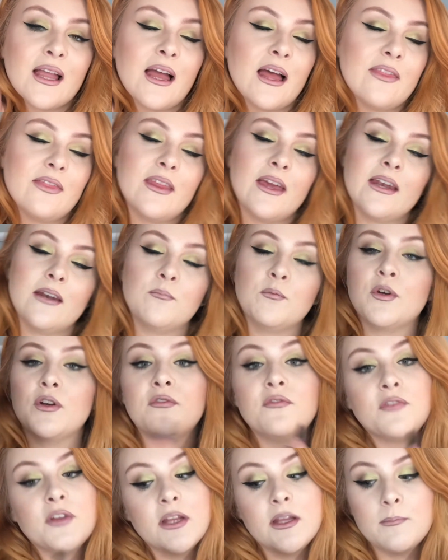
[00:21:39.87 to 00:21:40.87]
And then I'm going to
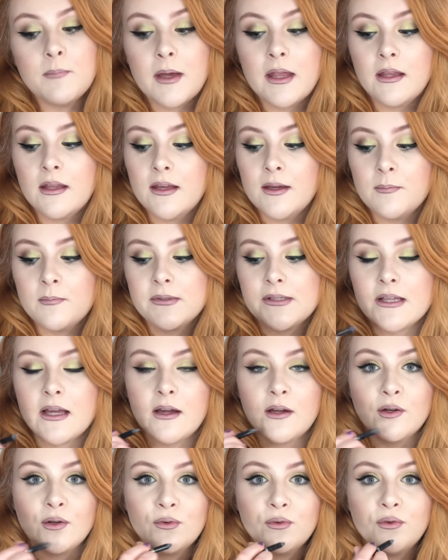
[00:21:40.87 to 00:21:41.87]
fill in my lips
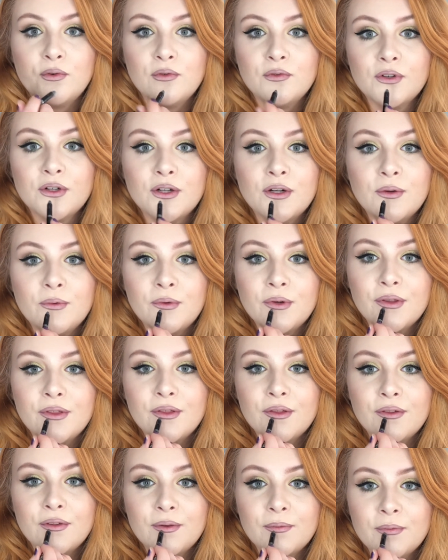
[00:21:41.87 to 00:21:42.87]
and go over it with
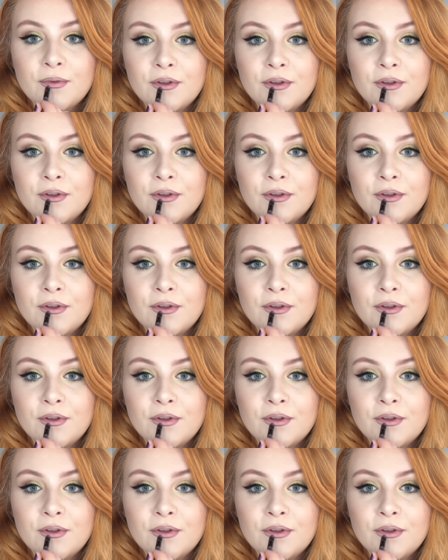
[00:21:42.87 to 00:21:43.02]
the lip